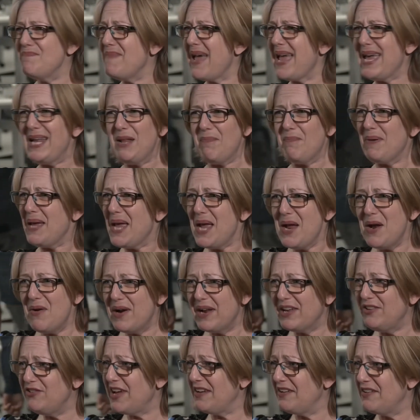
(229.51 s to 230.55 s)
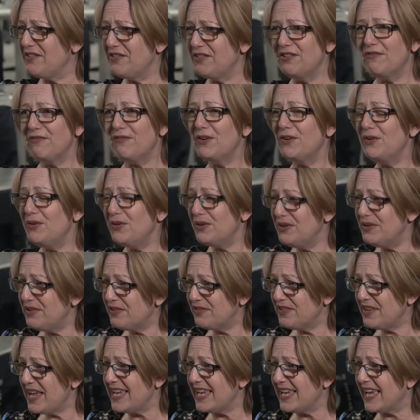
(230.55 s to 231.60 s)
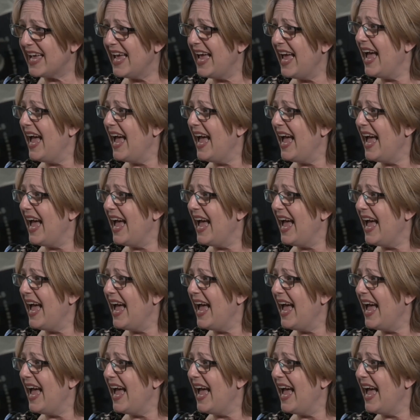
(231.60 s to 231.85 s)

male-appearing genitals, for goodness sake.